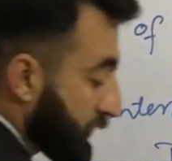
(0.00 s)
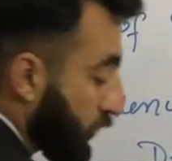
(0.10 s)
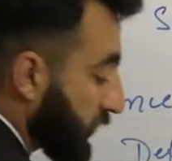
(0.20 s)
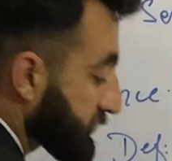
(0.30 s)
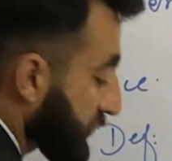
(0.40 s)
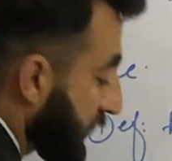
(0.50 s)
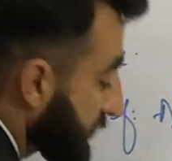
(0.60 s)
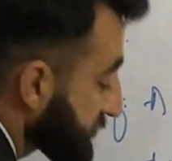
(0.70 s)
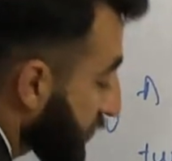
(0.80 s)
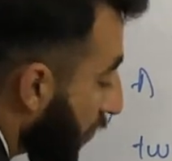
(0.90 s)
clause
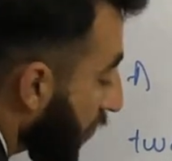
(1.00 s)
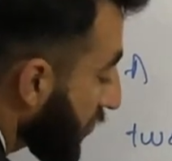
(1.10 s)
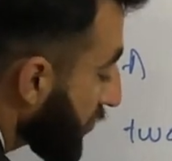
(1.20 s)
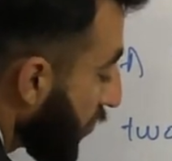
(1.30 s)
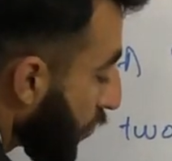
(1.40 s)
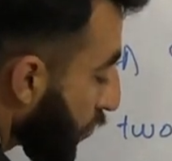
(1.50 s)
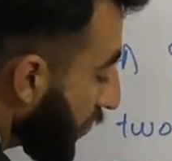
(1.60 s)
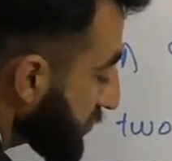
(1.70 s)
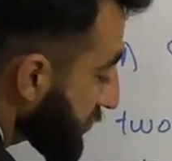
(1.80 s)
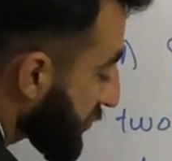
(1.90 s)
is called
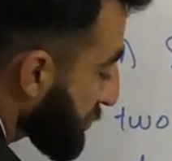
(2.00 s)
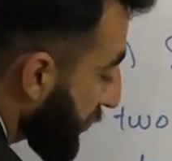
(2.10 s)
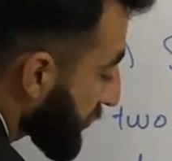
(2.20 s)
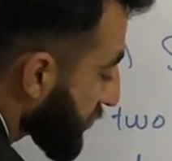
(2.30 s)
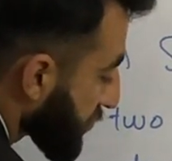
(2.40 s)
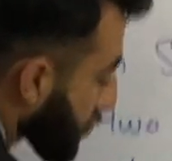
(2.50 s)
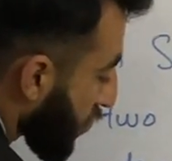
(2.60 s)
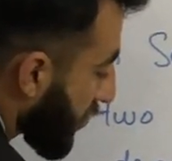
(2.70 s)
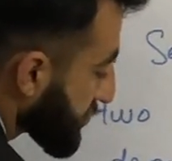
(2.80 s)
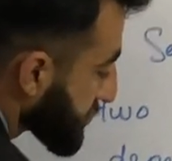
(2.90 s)
what? Dependent
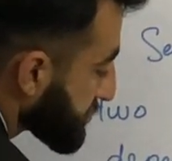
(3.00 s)
clause.